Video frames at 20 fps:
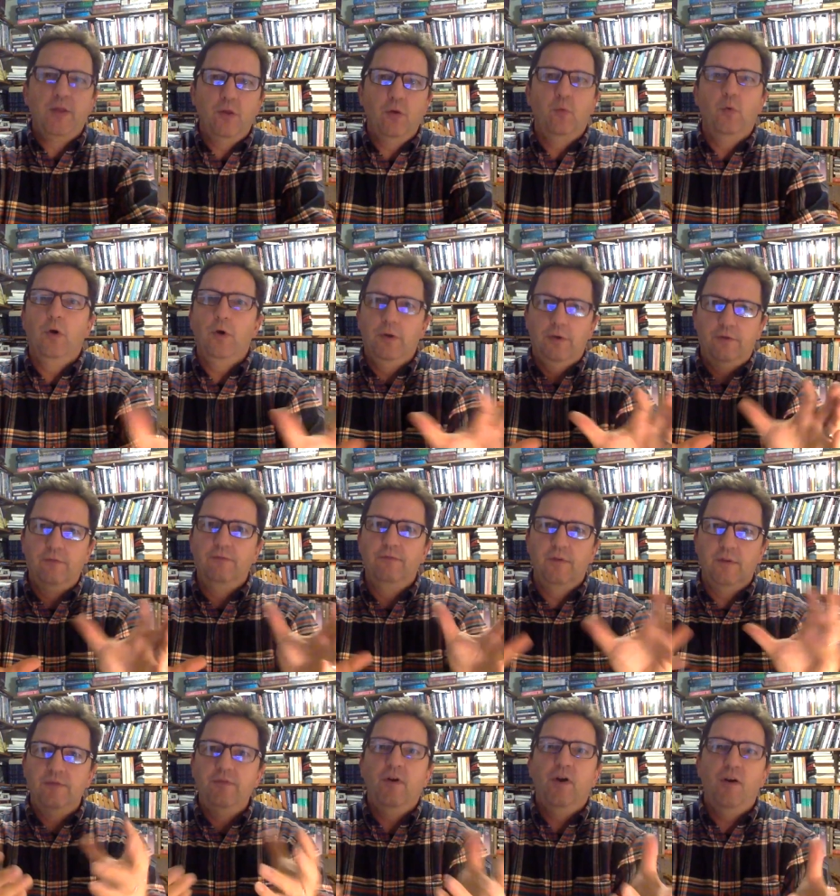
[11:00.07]
the world.
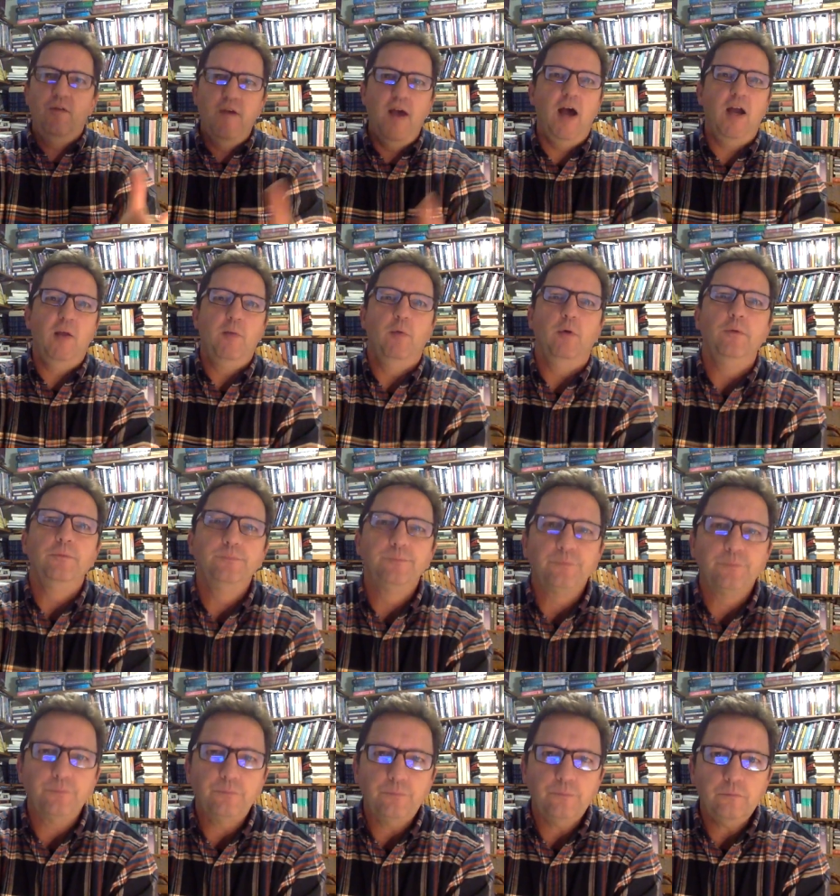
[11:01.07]
It's very valuable.
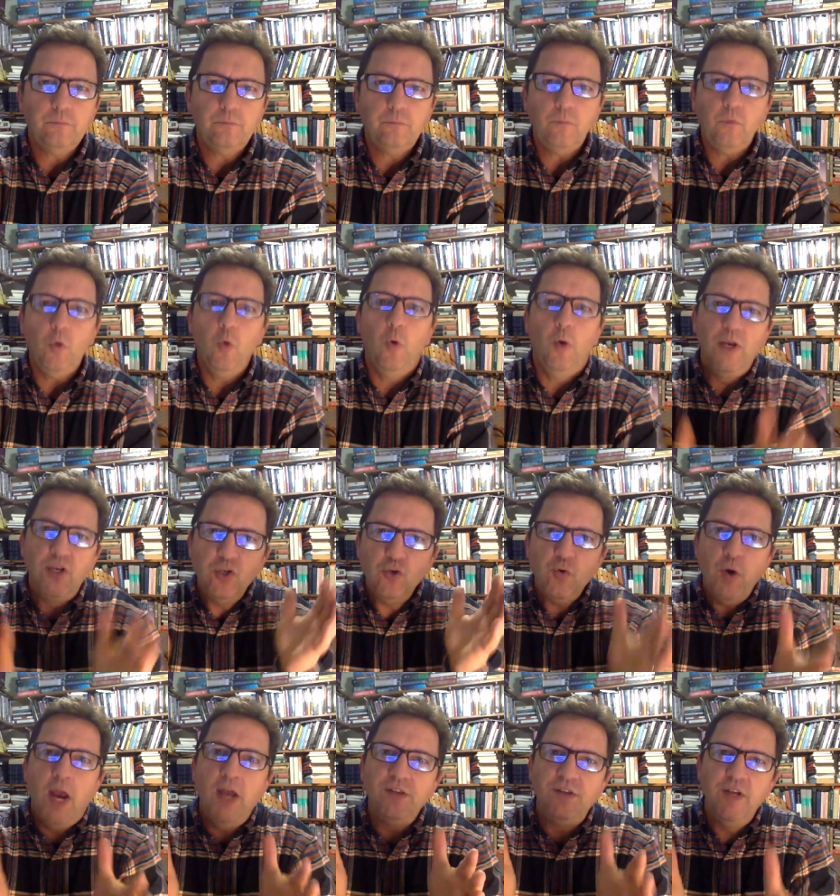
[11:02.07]
Well, a
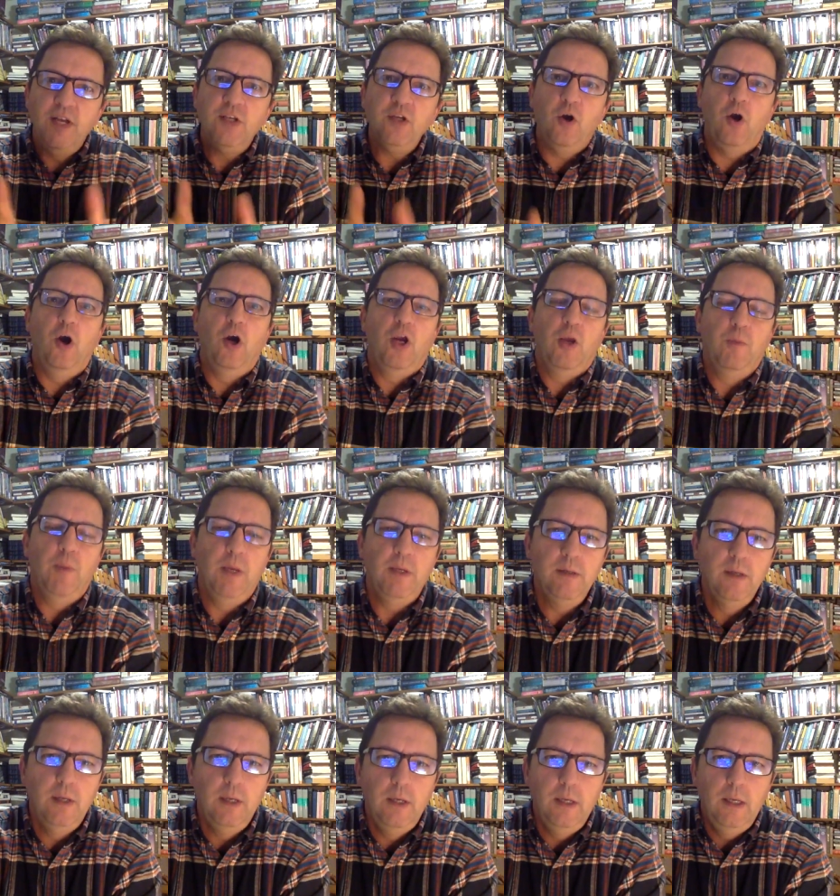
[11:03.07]
transcendental argument
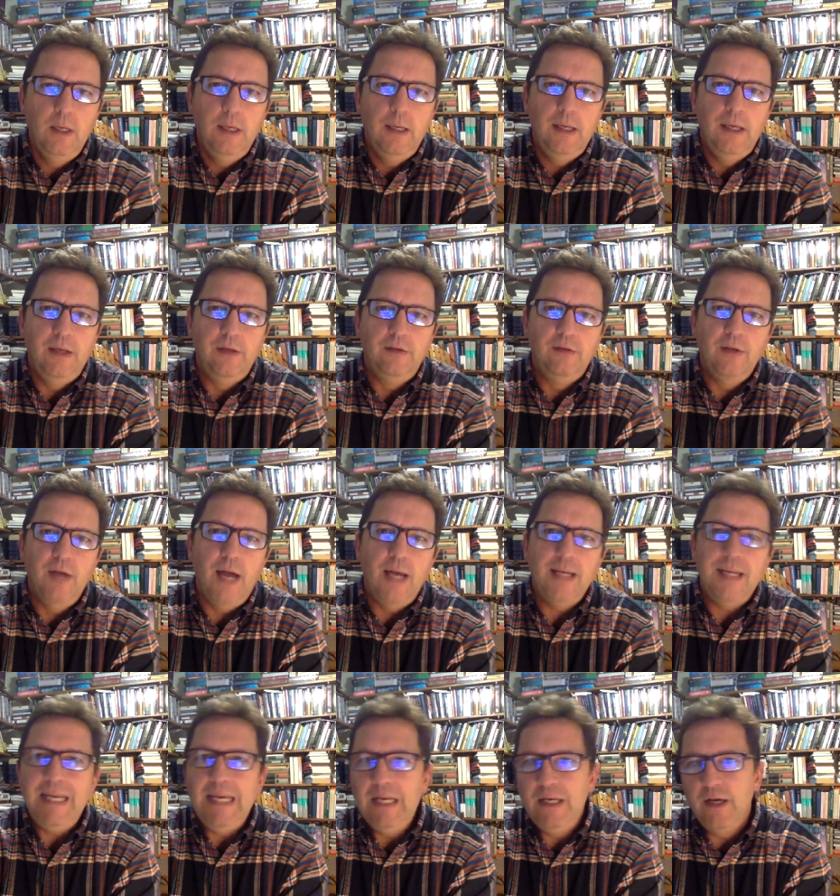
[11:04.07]
is
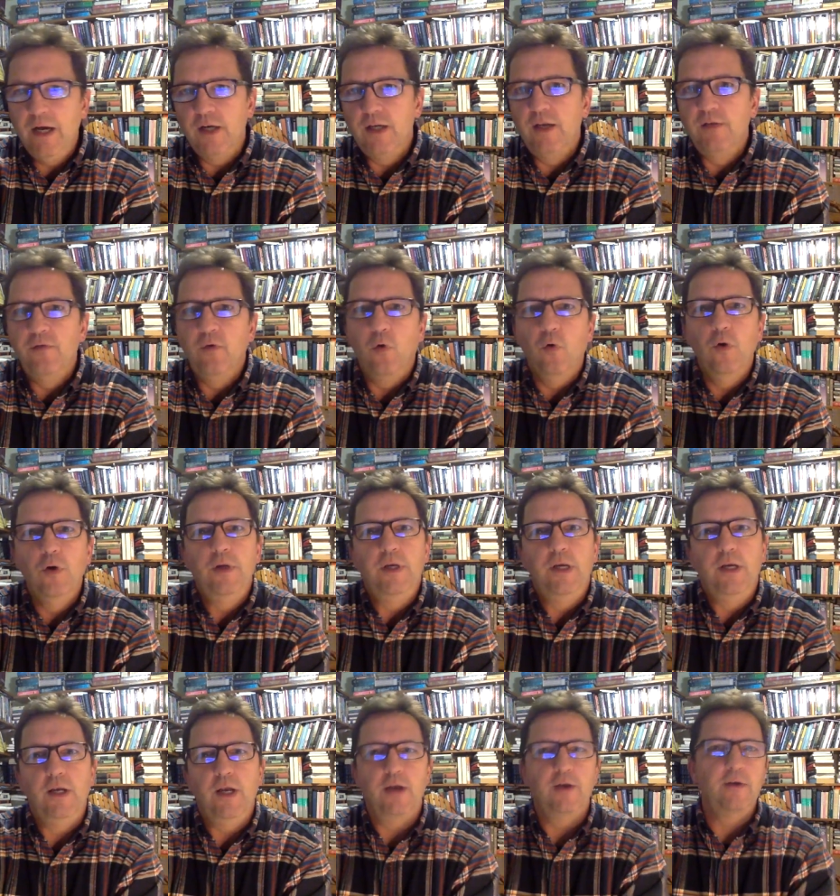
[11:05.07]
not inductive or
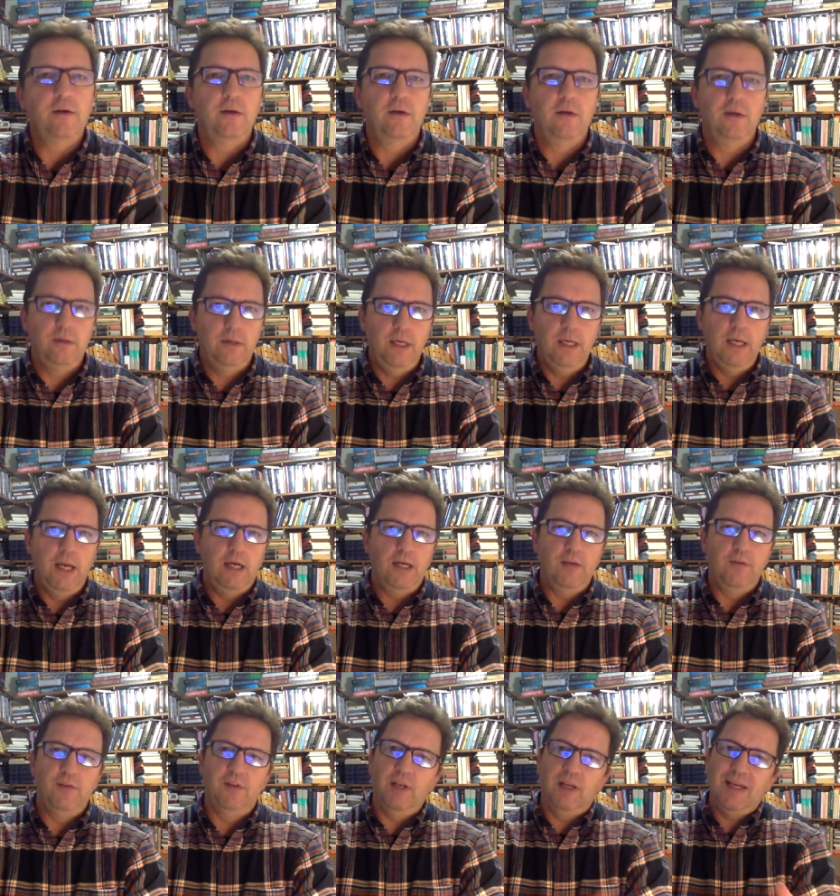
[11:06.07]
deductive.
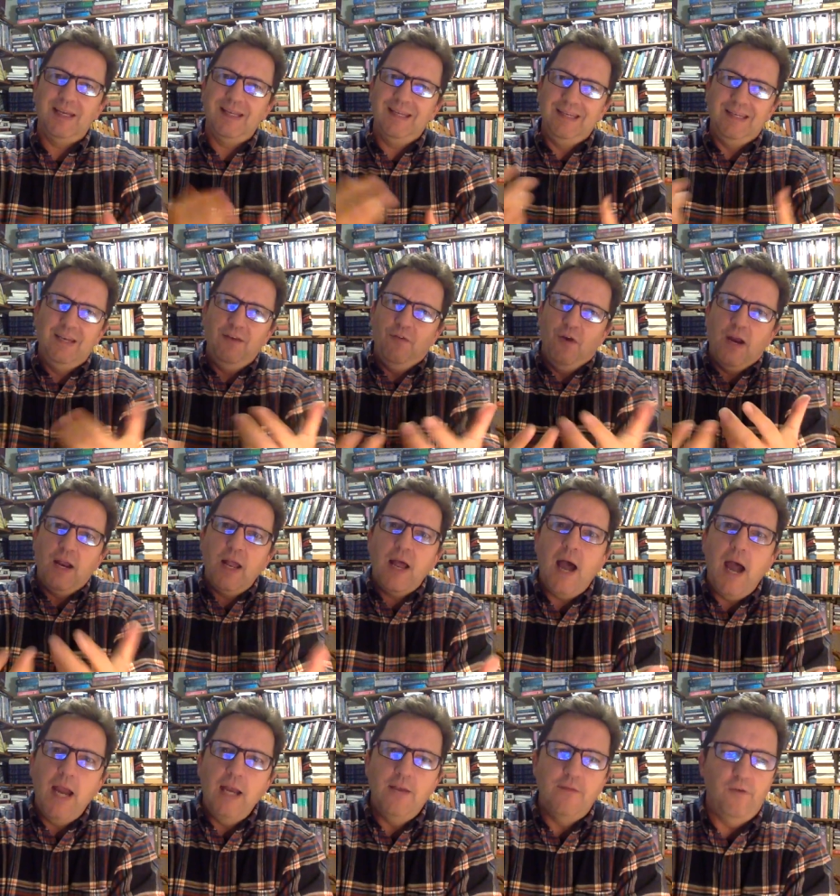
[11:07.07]
It's a different
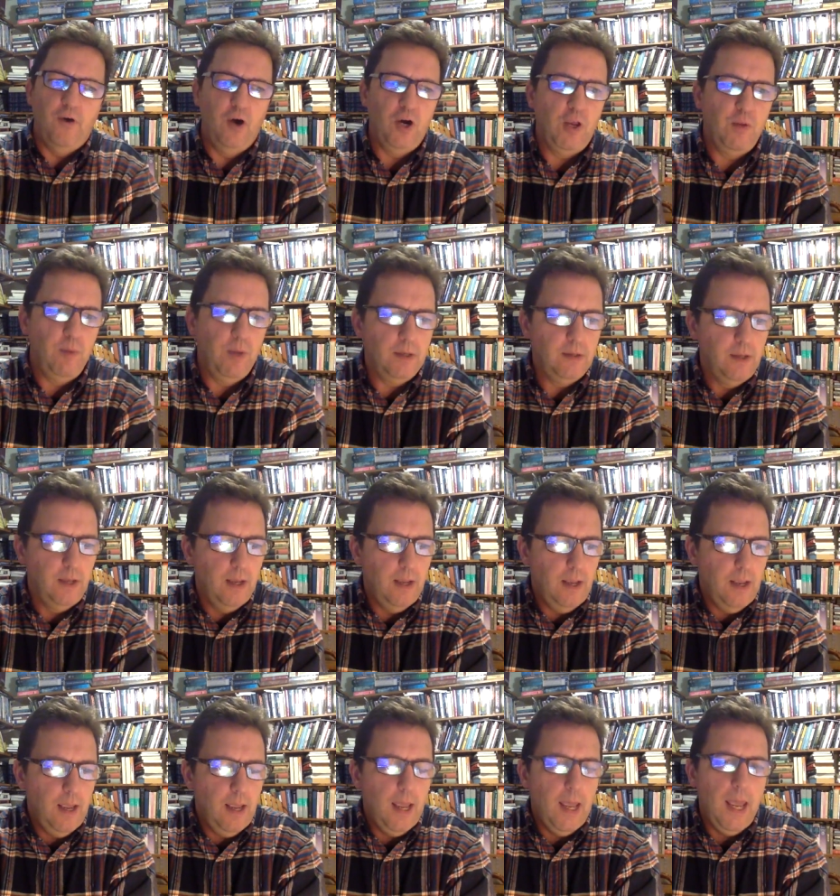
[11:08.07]
kind of argument.
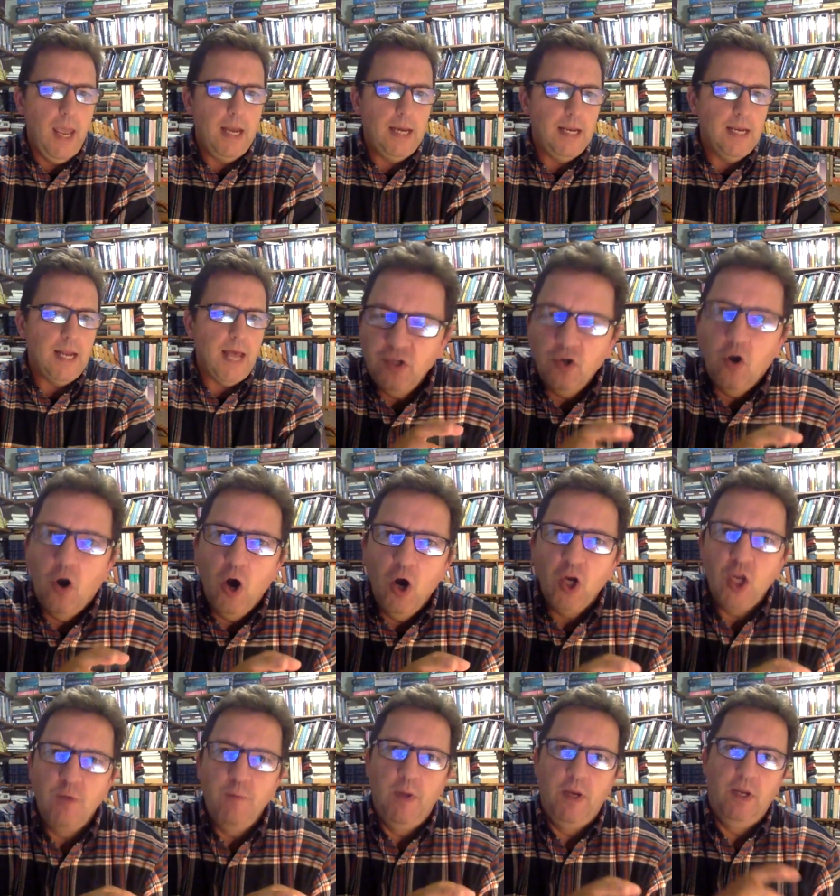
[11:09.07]
And
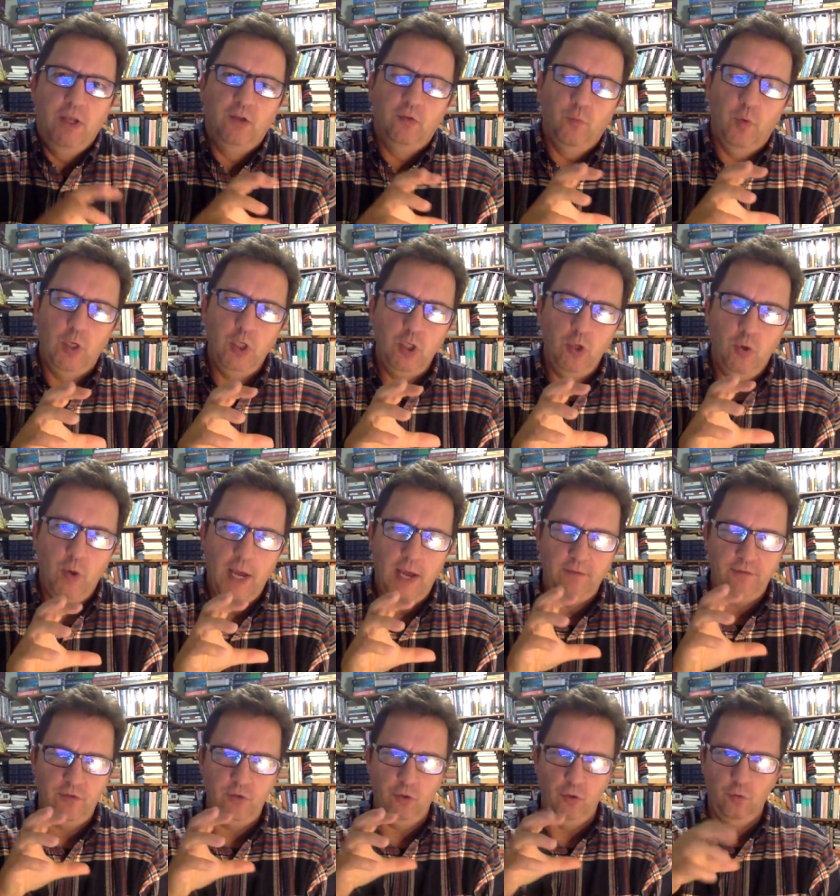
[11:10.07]
argument is when you
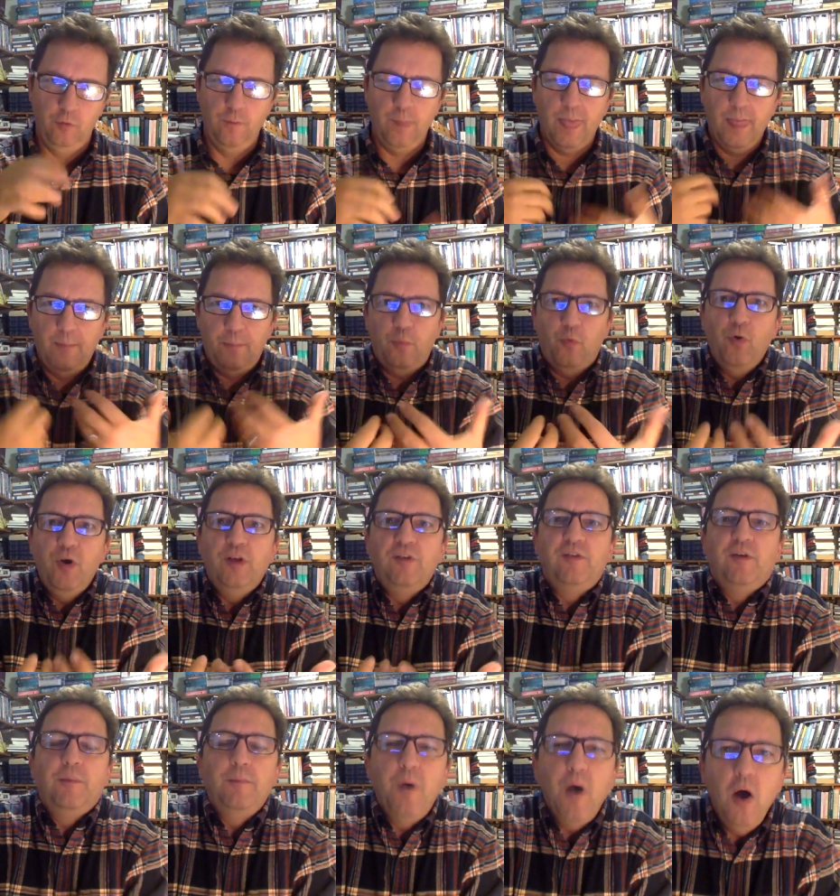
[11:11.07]
have to
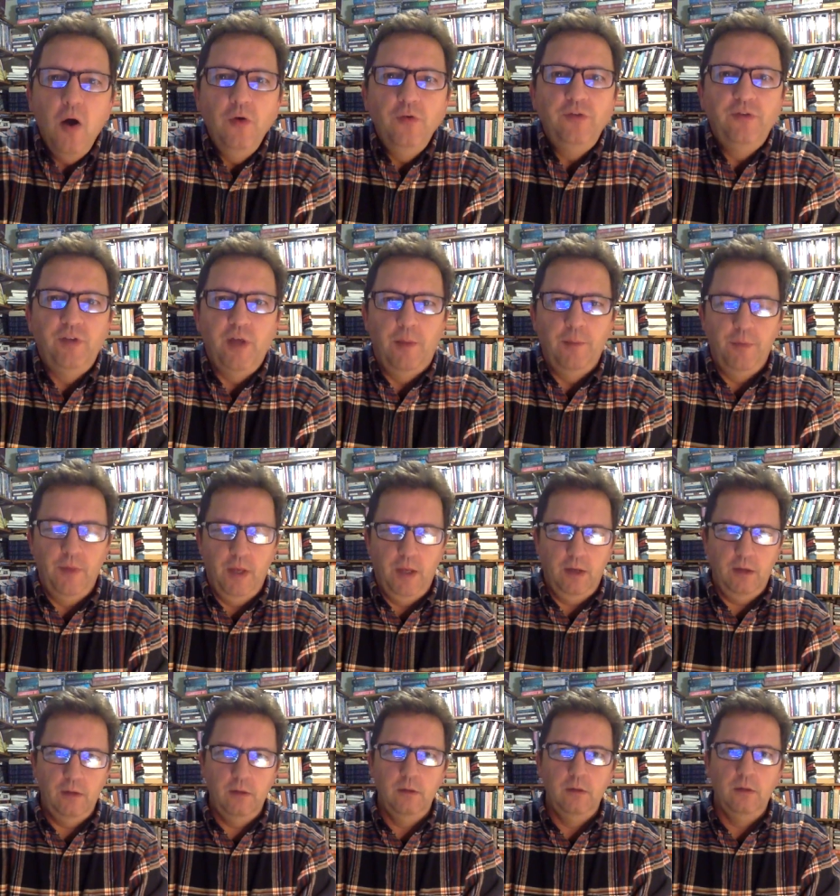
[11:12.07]
presuppose something